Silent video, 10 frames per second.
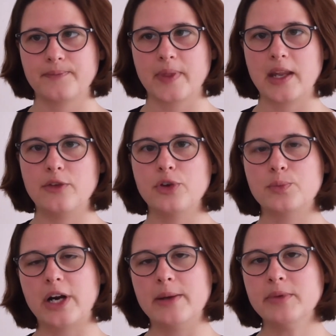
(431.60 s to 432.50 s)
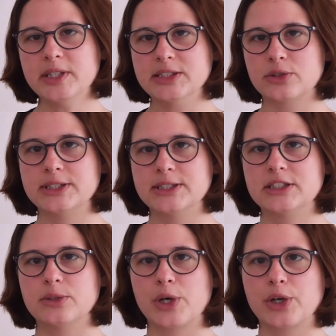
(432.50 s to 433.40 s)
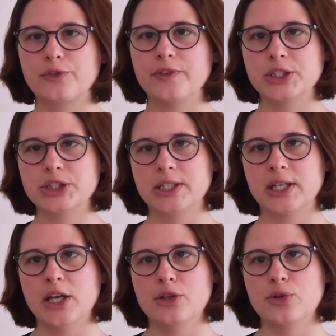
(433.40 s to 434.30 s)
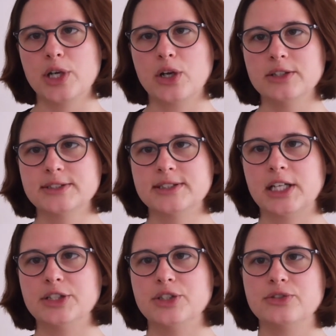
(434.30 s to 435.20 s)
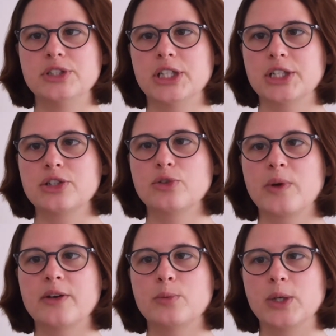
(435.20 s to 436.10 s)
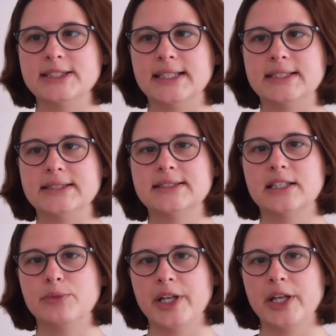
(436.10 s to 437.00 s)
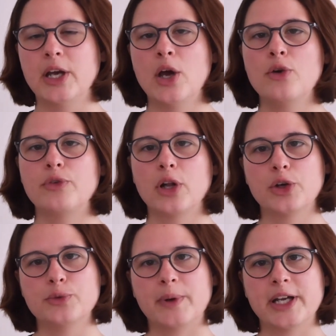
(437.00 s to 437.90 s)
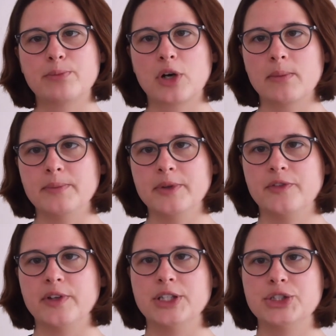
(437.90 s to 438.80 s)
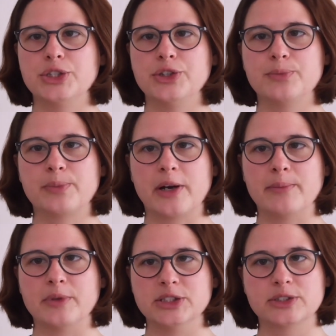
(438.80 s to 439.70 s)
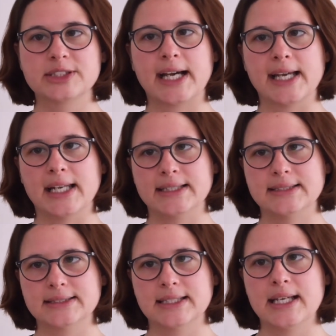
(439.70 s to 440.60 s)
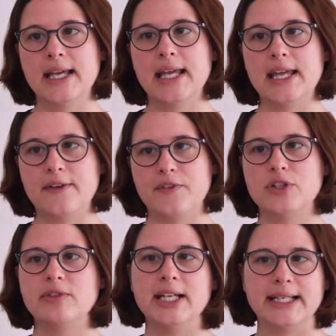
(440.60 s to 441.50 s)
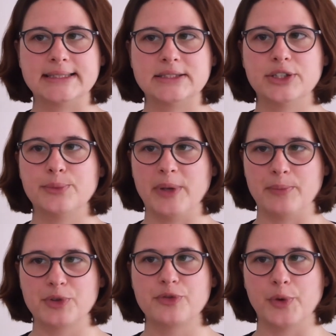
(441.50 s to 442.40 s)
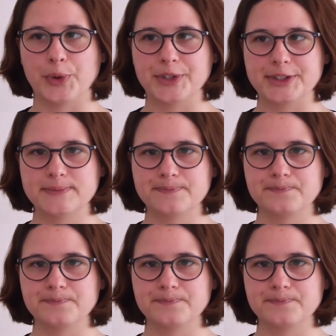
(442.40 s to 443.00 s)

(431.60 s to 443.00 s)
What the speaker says: If your primary source is a work of fiction, you can also start your introduction with a one-sentence summary, followed by a problem definition your primary source highlights, if it relates to your paper's focus.